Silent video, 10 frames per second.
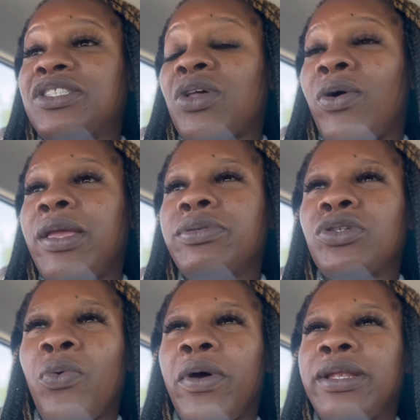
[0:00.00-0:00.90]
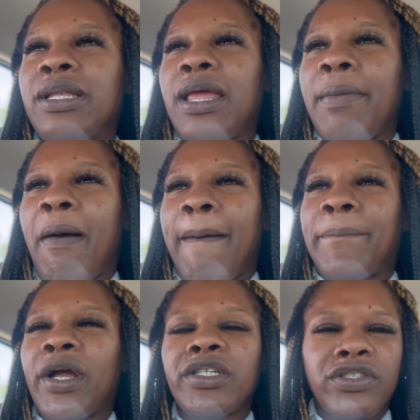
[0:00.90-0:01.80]
So he was going in my
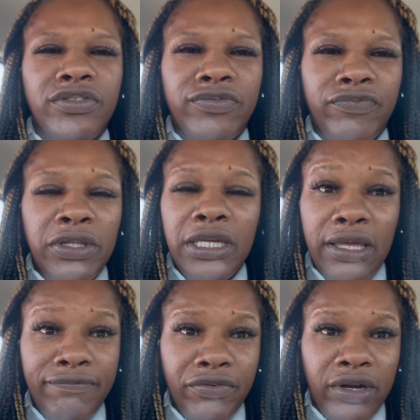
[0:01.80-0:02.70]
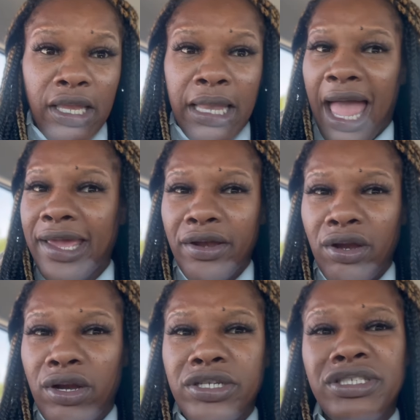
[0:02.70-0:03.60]
purse looking for a
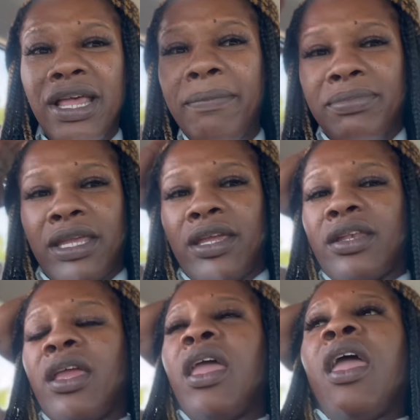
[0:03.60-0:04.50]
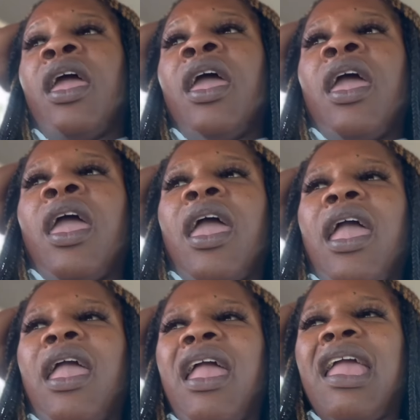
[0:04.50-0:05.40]
lighter or something.
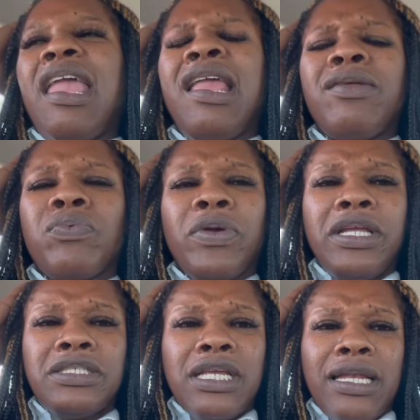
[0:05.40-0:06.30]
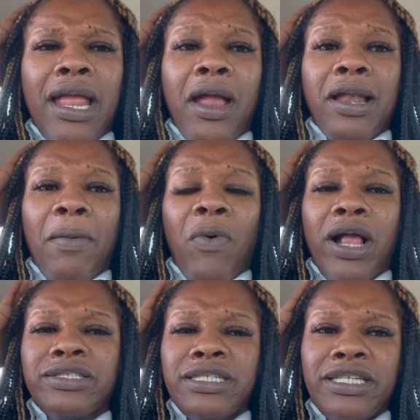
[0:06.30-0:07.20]
And he reached in there and I'm
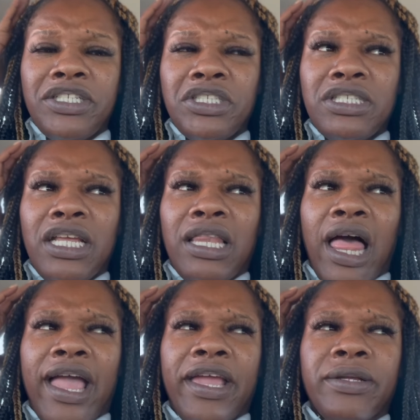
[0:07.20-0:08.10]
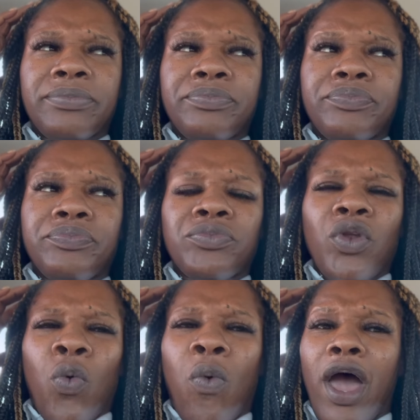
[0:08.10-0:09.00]
washing dishes. He like,
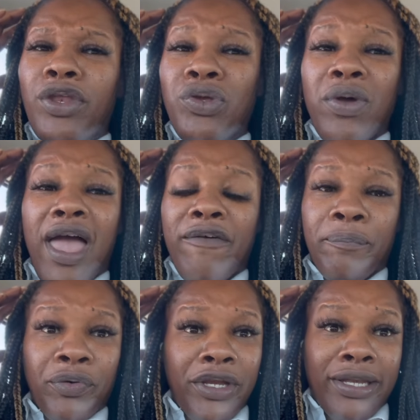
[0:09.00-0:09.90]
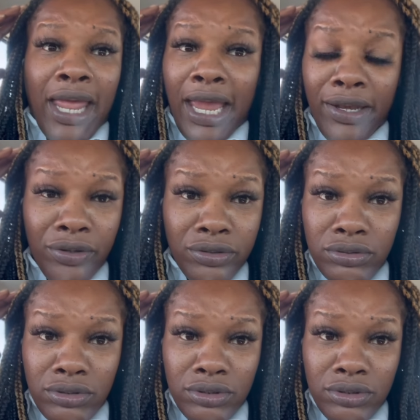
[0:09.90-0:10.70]
why do you have prenatals?